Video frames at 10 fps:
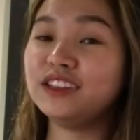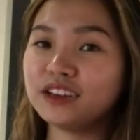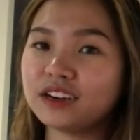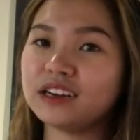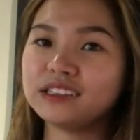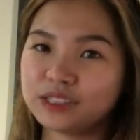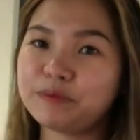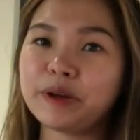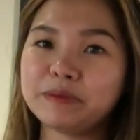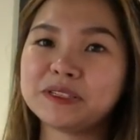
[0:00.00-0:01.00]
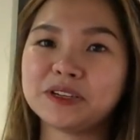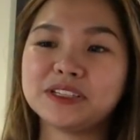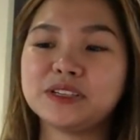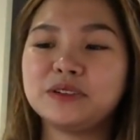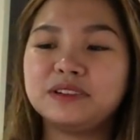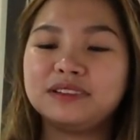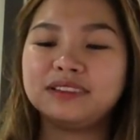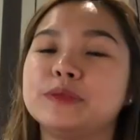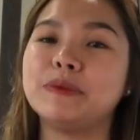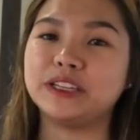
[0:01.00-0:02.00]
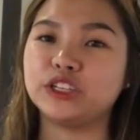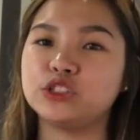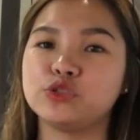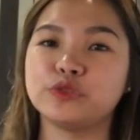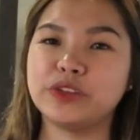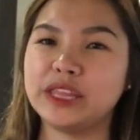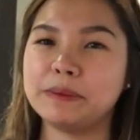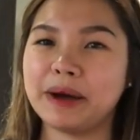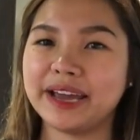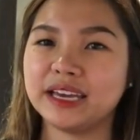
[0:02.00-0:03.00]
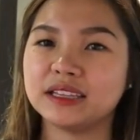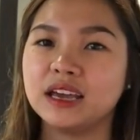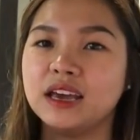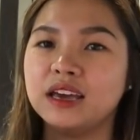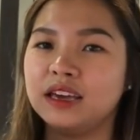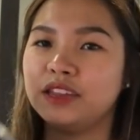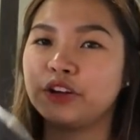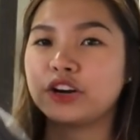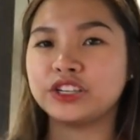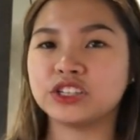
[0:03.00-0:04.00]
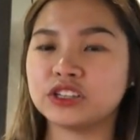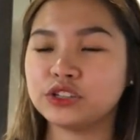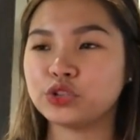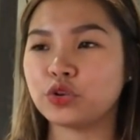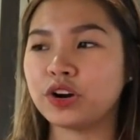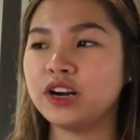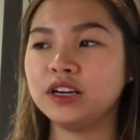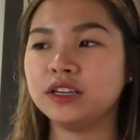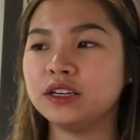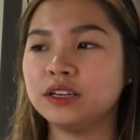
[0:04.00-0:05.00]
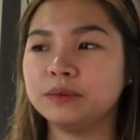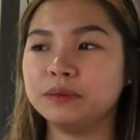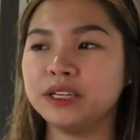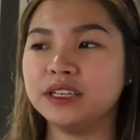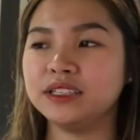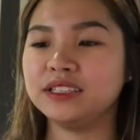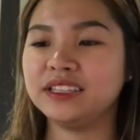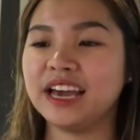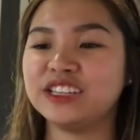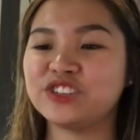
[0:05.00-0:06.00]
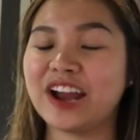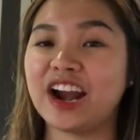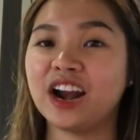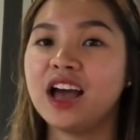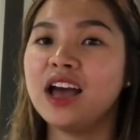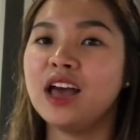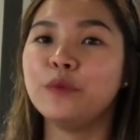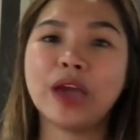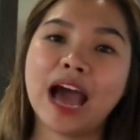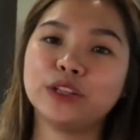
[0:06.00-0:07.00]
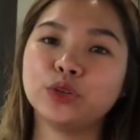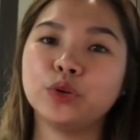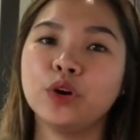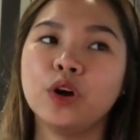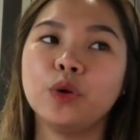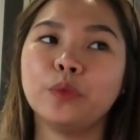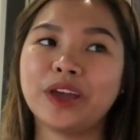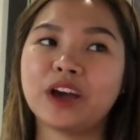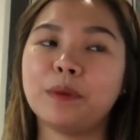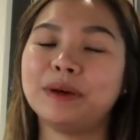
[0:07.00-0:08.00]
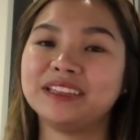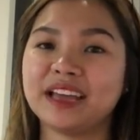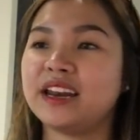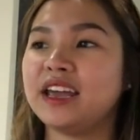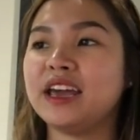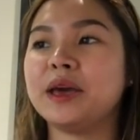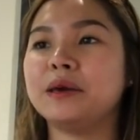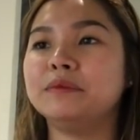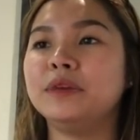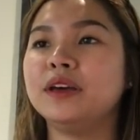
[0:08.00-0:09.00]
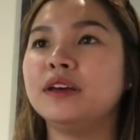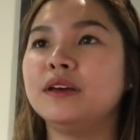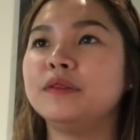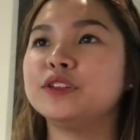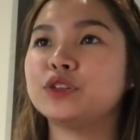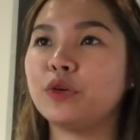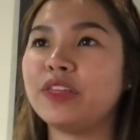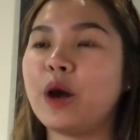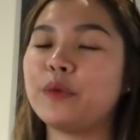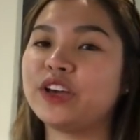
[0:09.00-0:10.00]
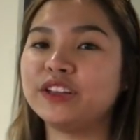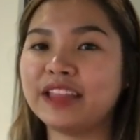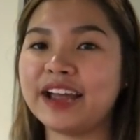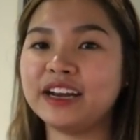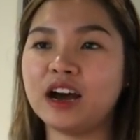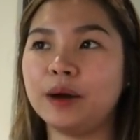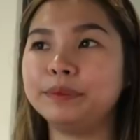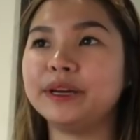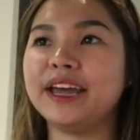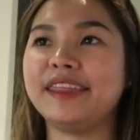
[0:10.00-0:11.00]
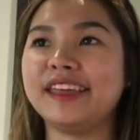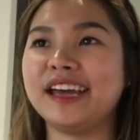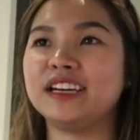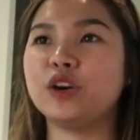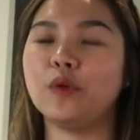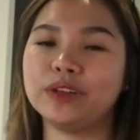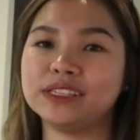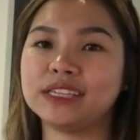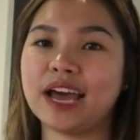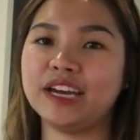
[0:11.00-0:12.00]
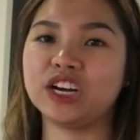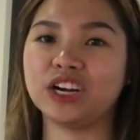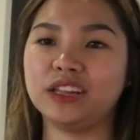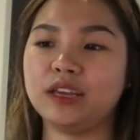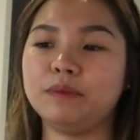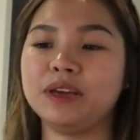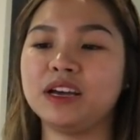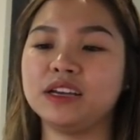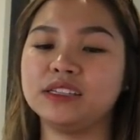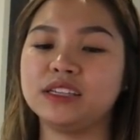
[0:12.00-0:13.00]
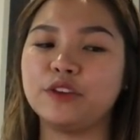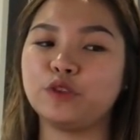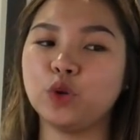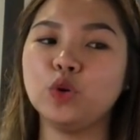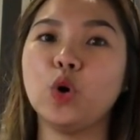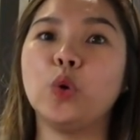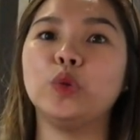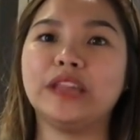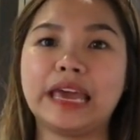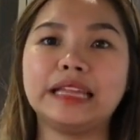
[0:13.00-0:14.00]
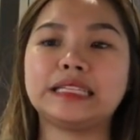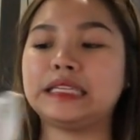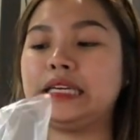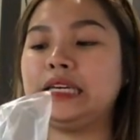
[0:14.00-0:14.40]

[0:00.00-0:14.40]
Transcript: the Supreme store, so it's better to really buy it in the original store. But yeah, it's rare. We had to wake up at 10 a.m. so that we could line up and then go inside early, because if you go late,